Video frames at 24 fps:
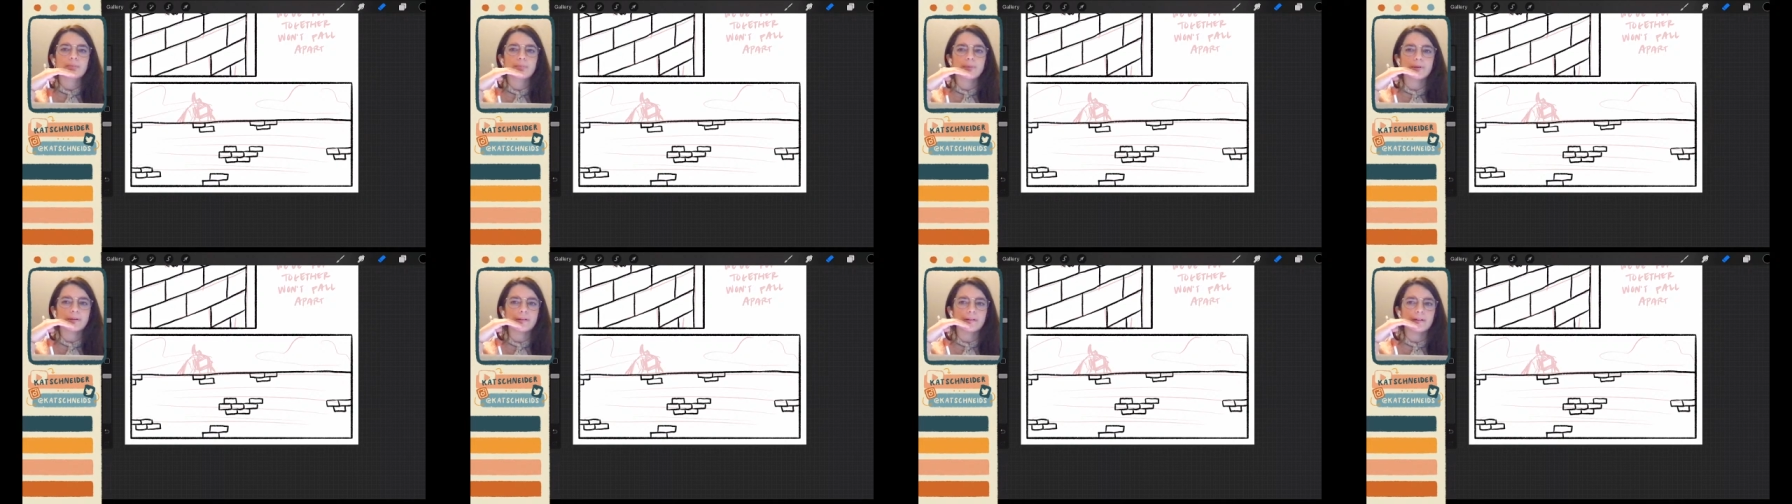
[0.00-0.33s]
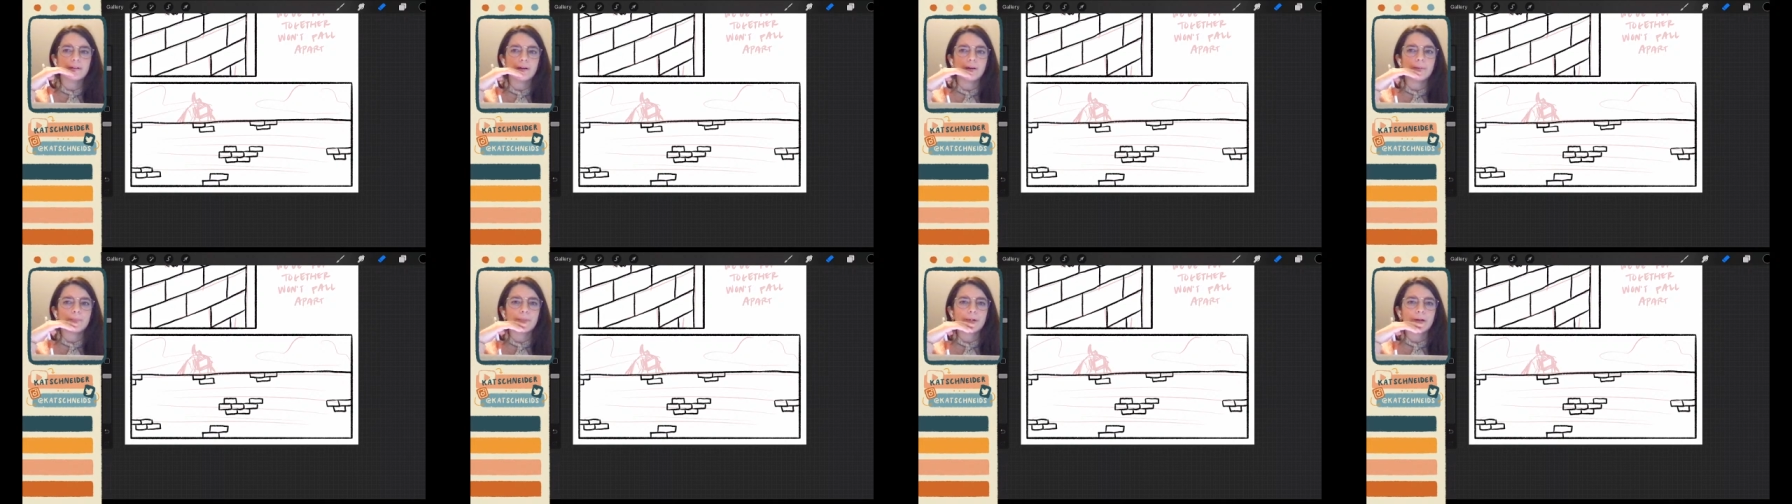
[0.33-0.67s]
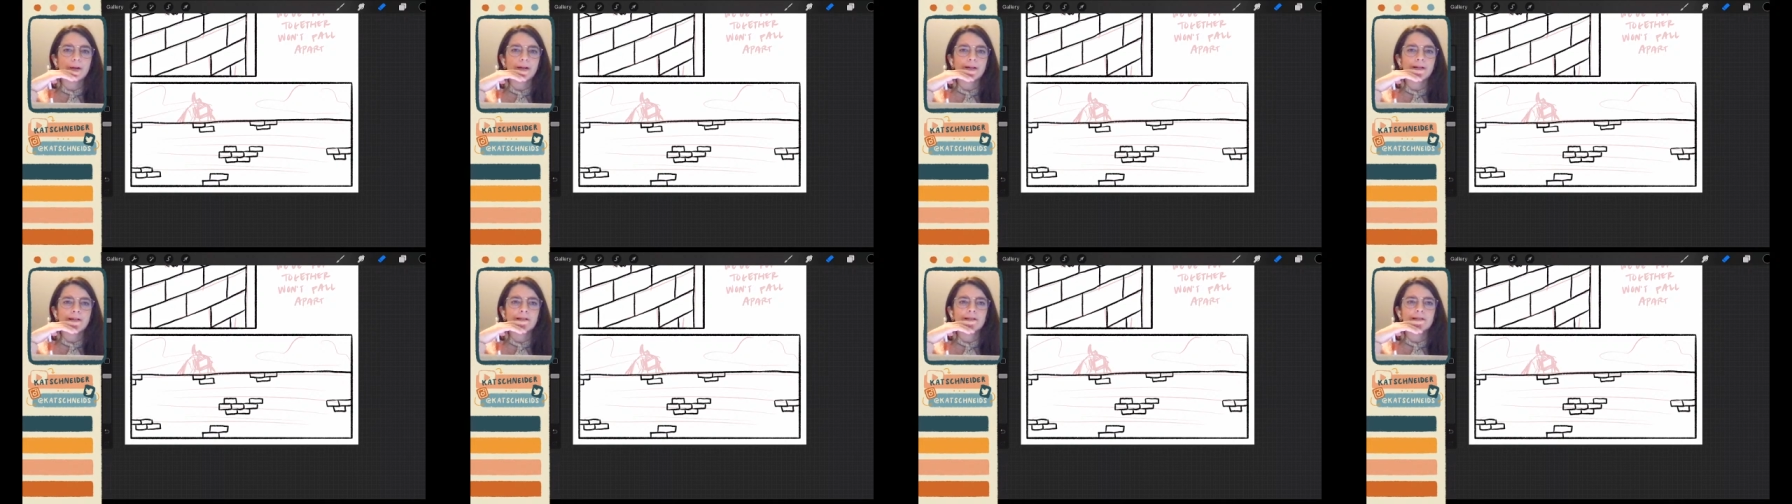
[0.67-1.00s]
but I'm
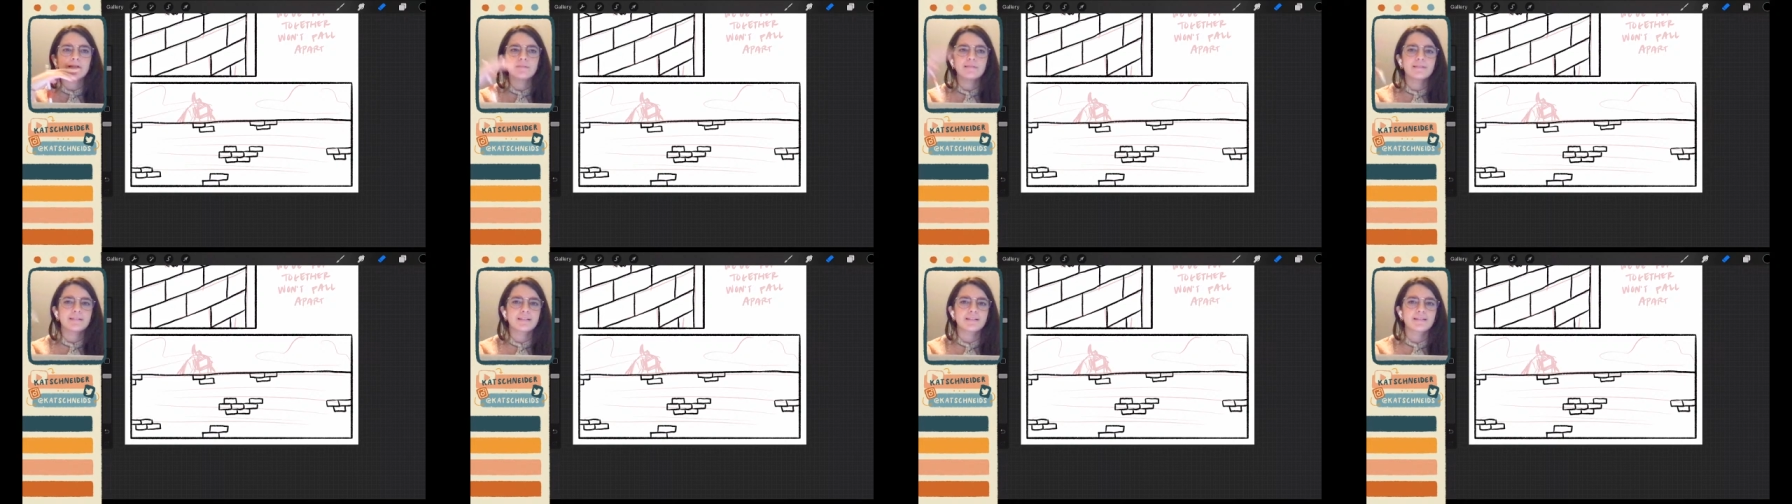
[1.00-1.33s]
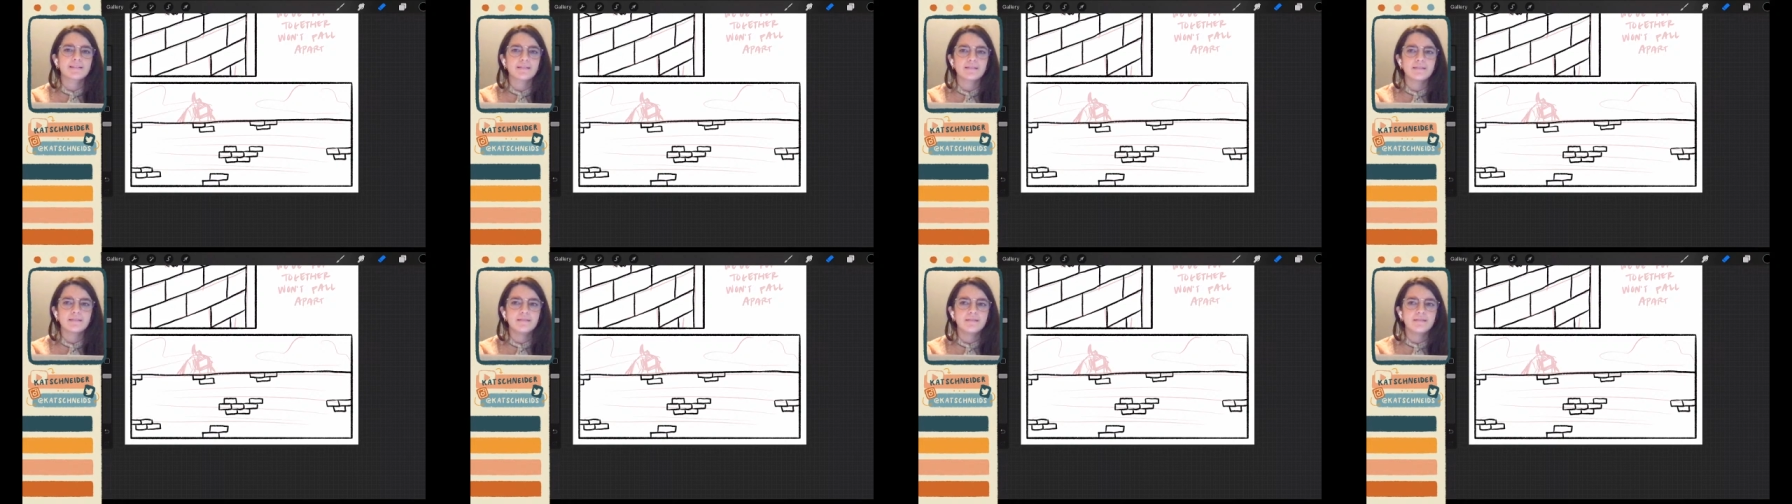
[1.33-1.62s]
not like